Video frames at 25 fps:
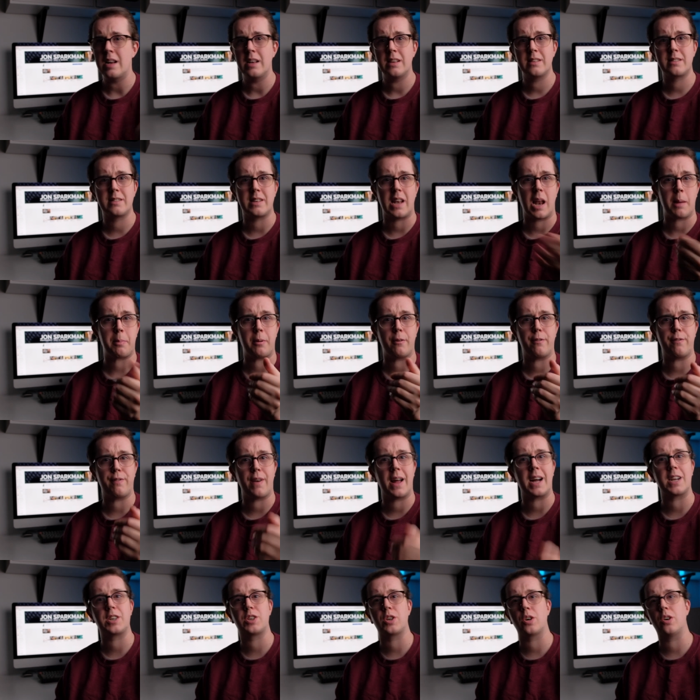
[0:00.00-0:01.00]
slap a
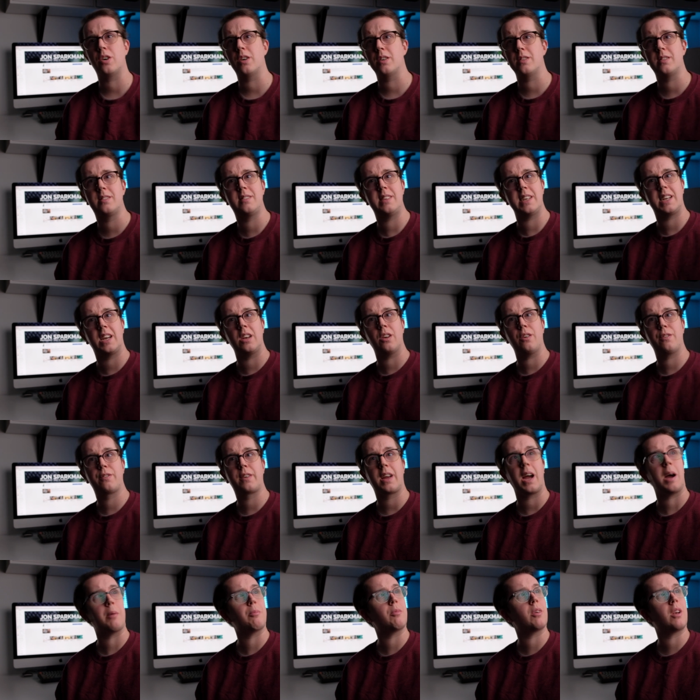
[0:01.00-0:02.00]
flash on, stick it off
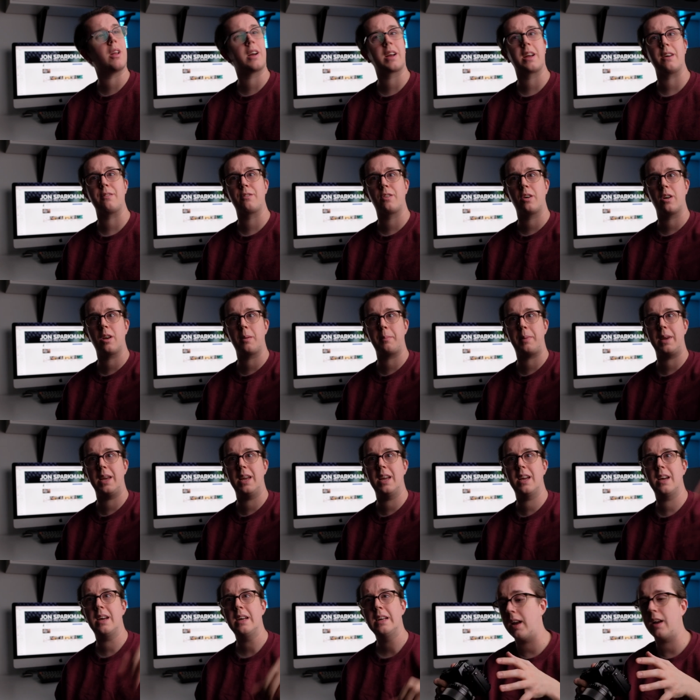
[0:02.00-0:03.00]
camera like I've got up
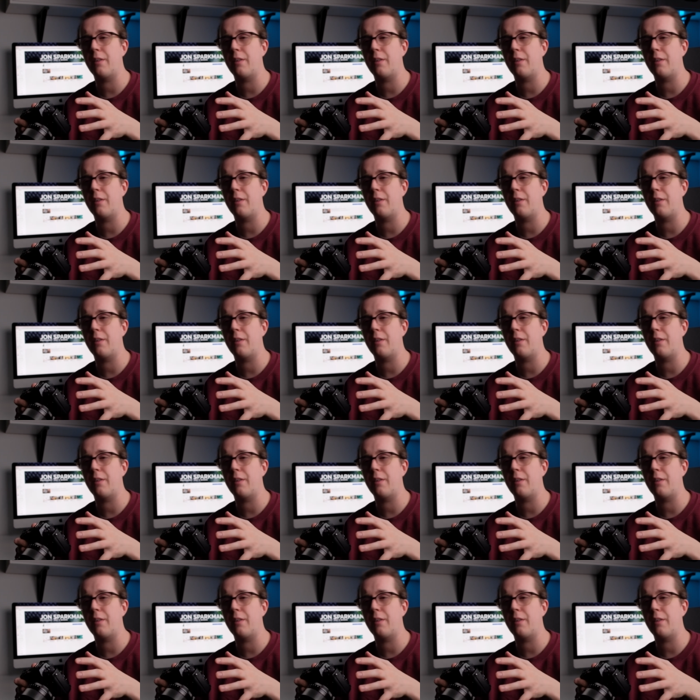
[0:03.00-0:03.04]
here.